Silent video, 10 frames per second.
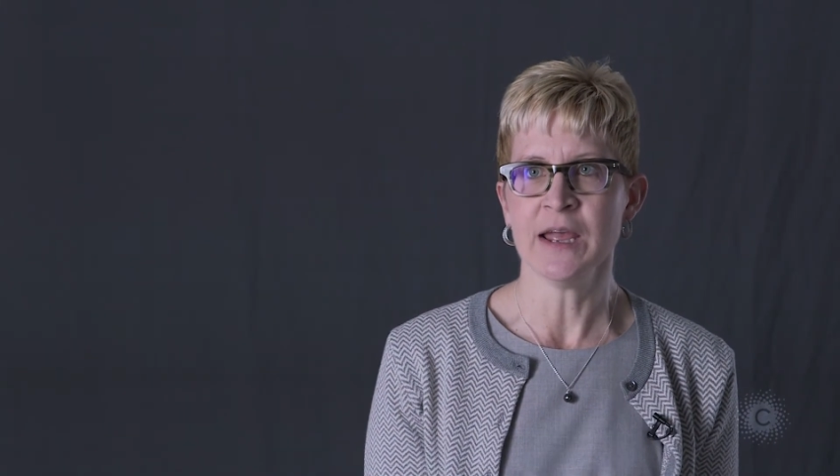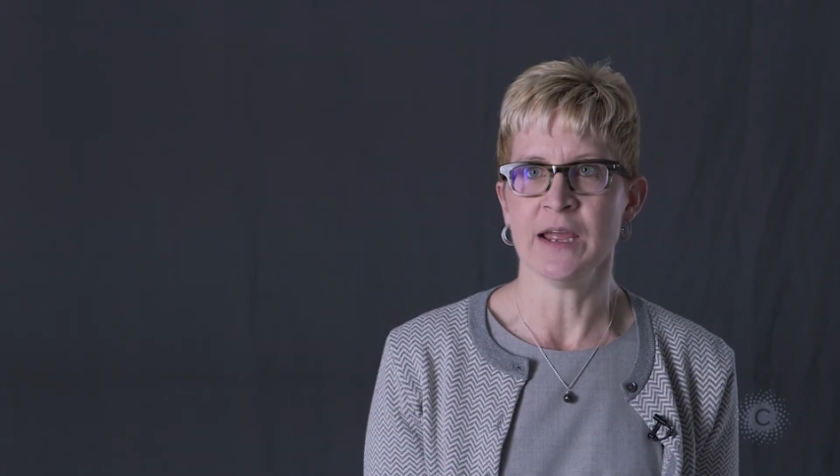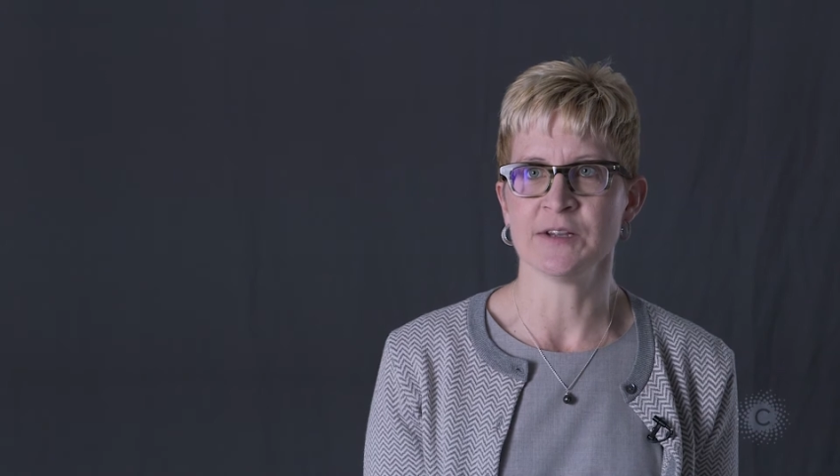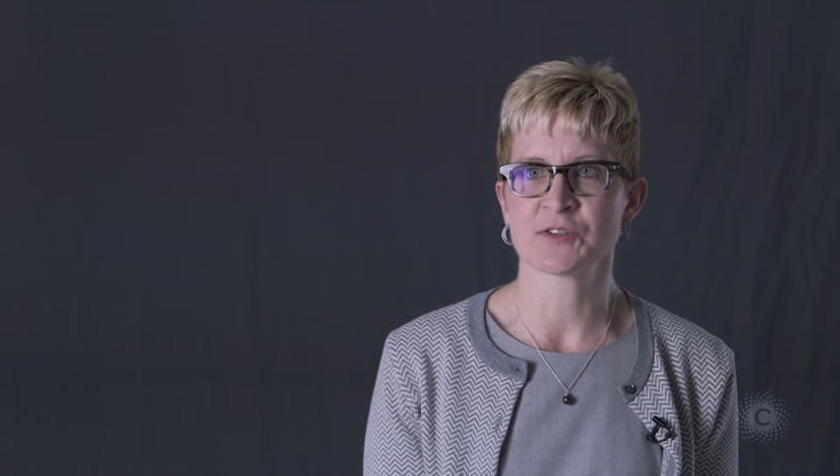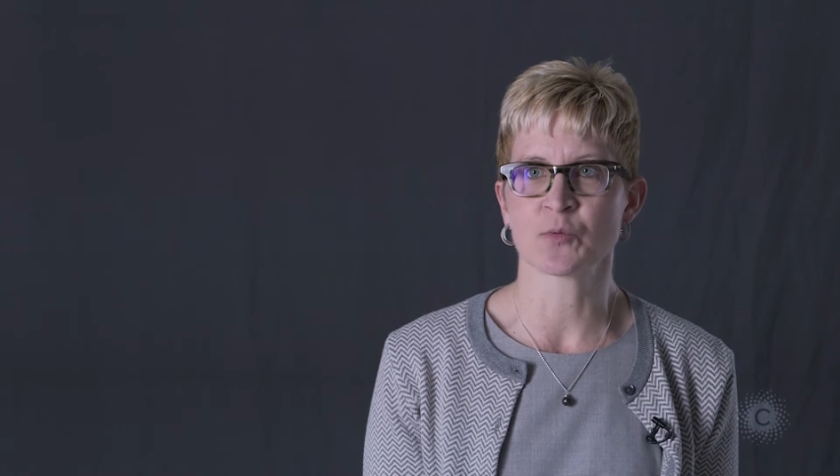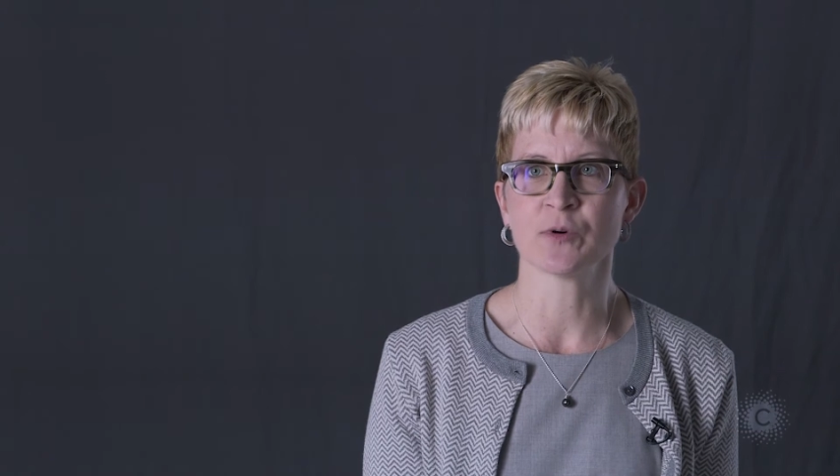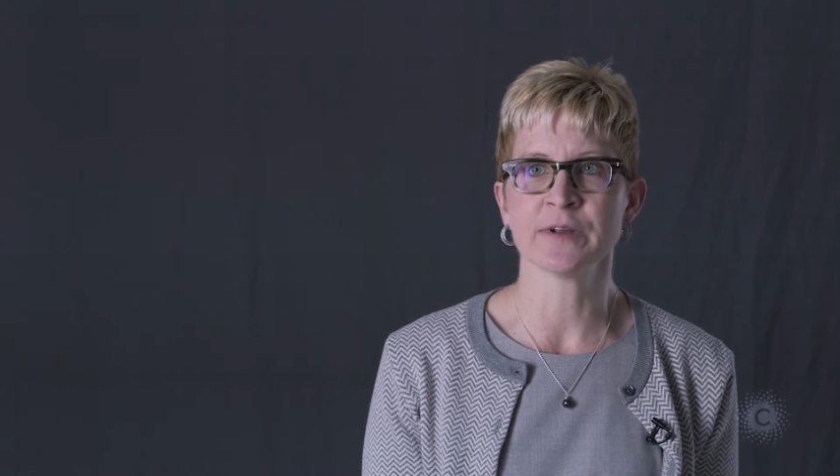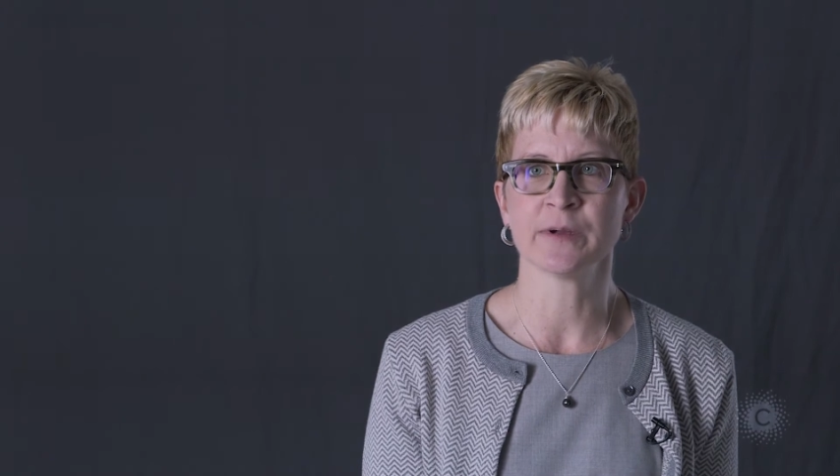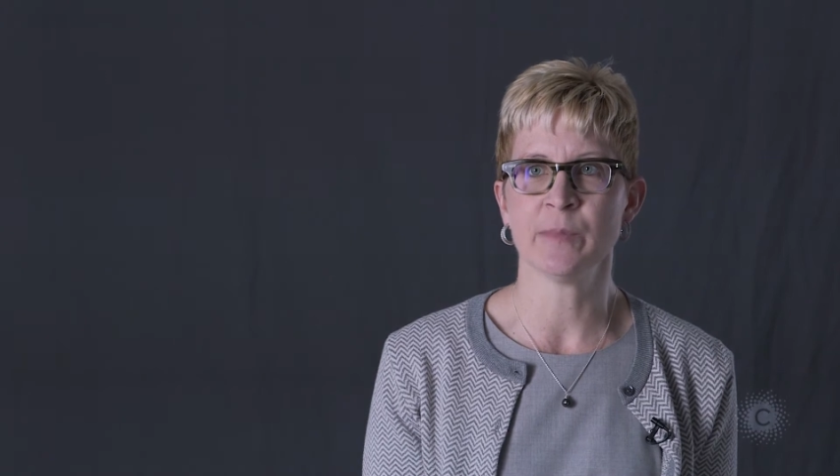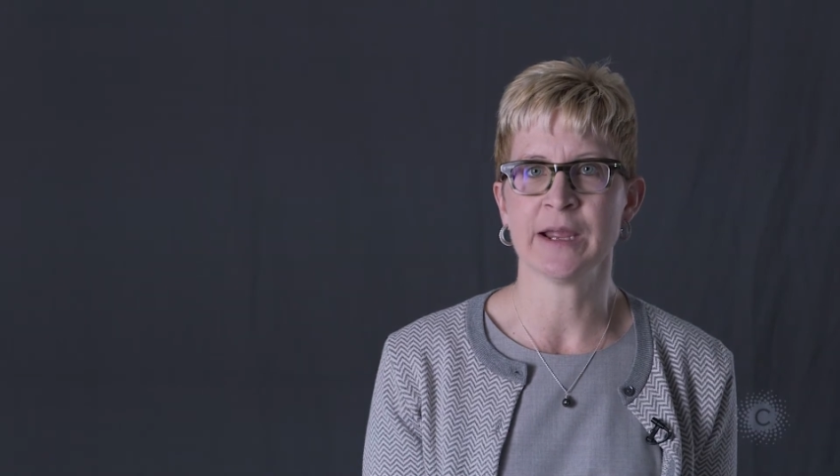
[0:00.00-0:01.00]
It's
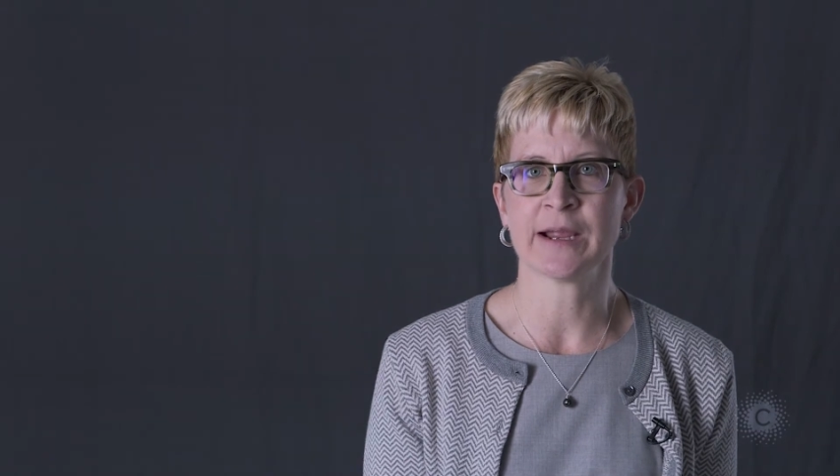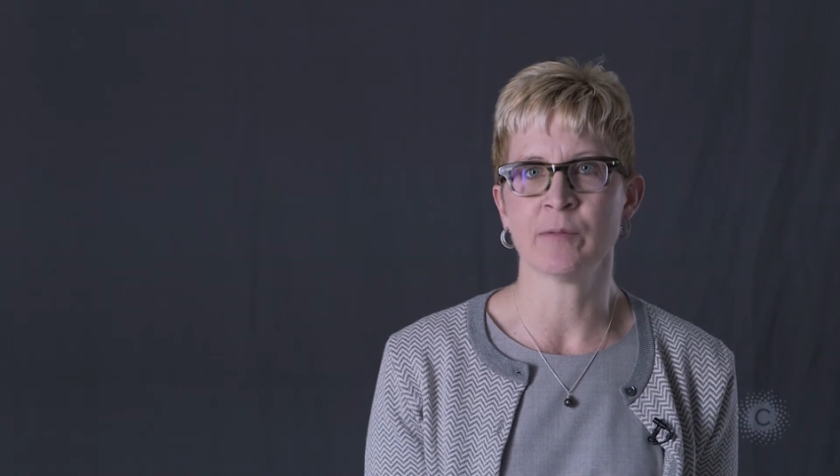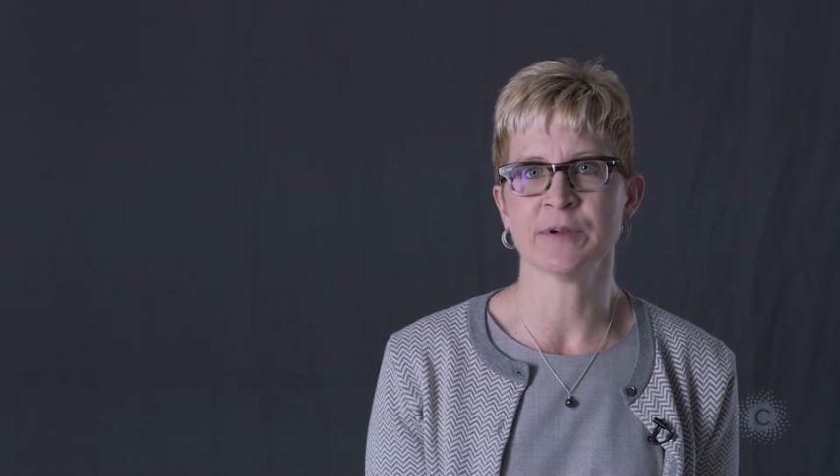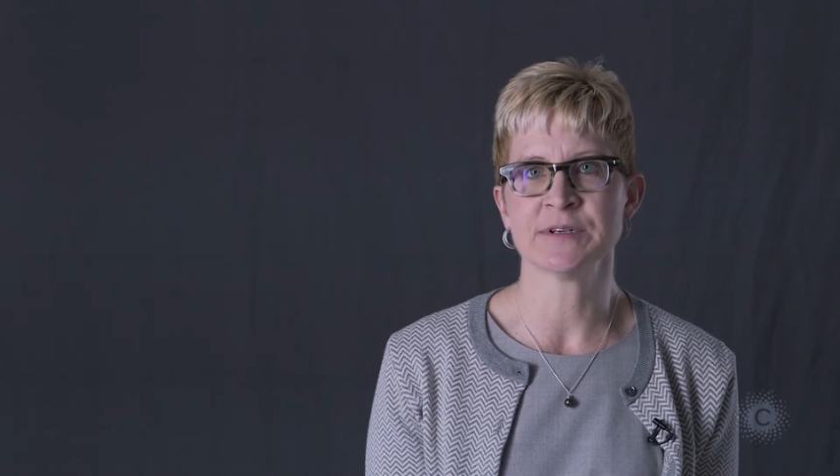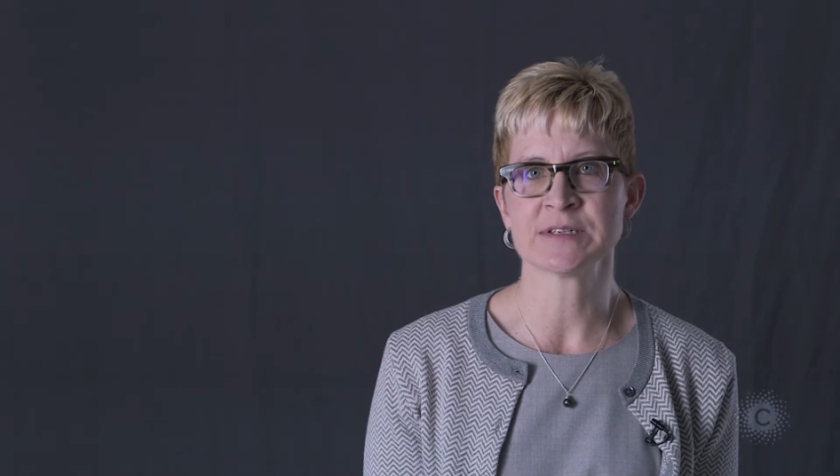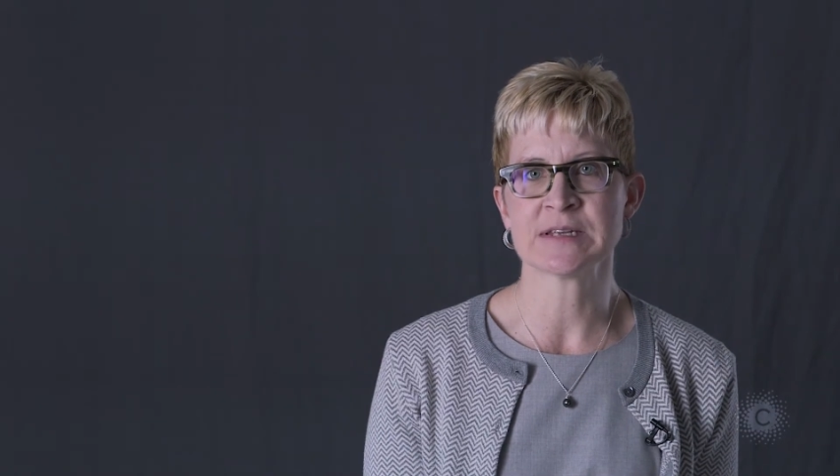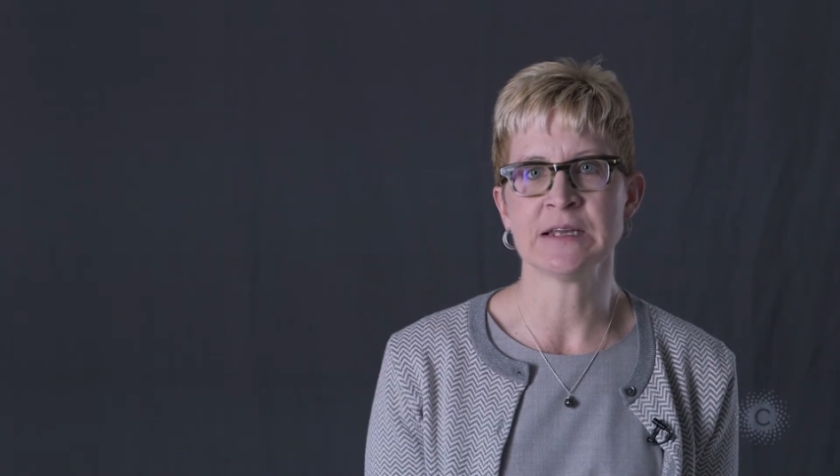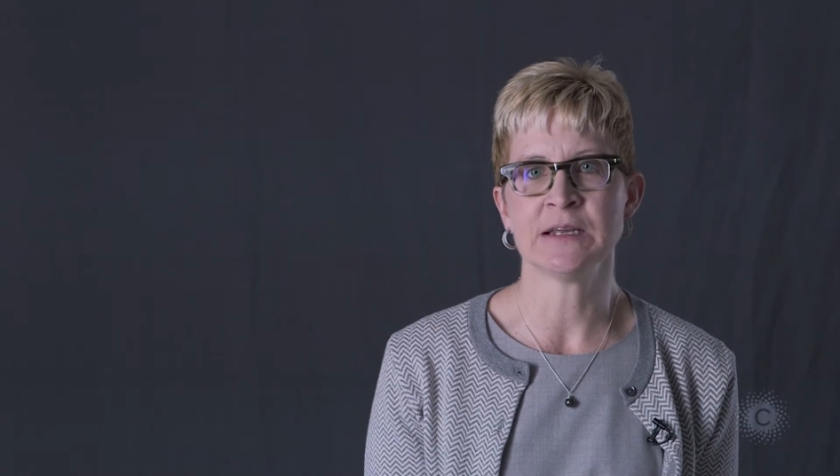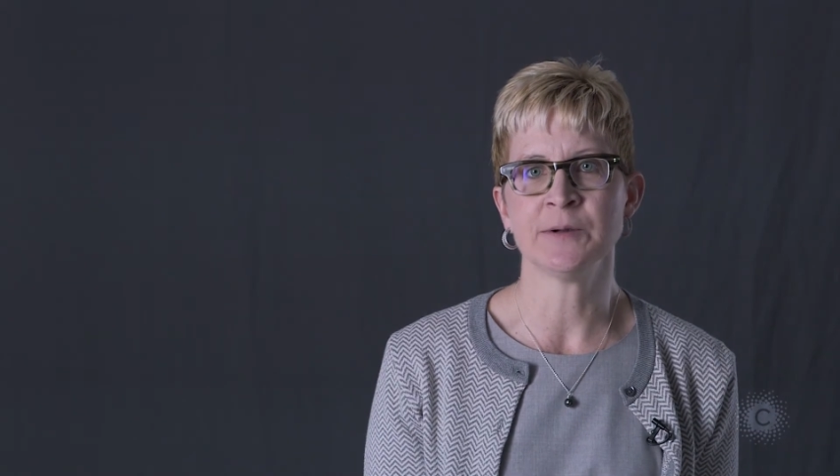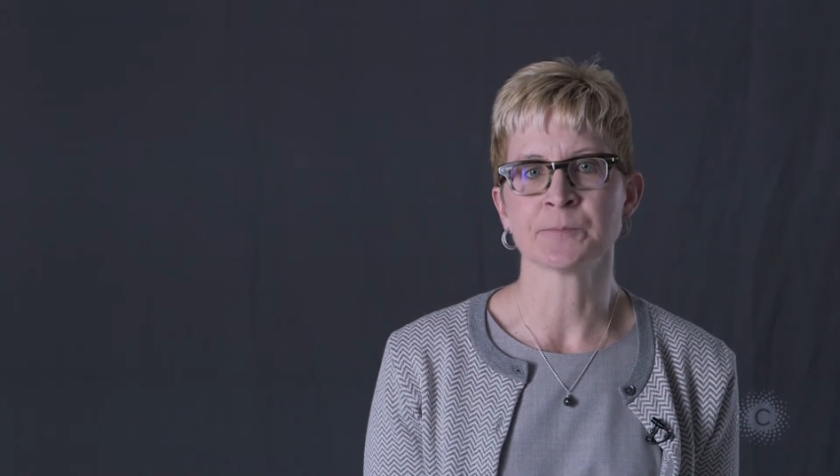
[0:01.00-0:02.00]
really being able to
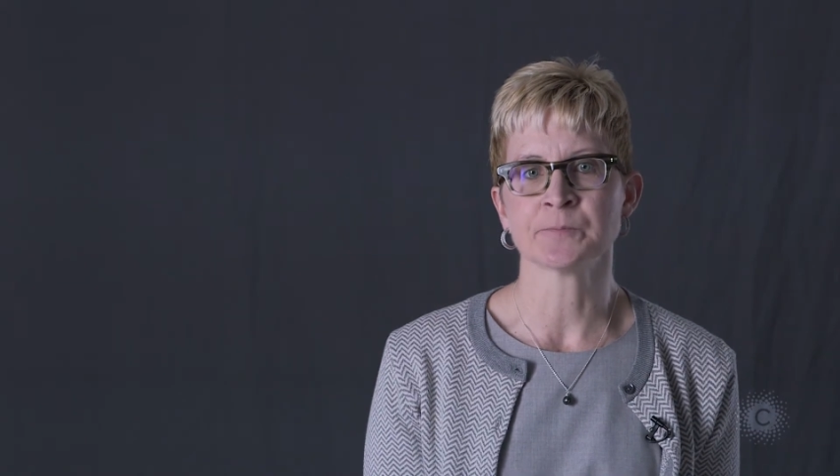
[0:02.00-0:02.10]
see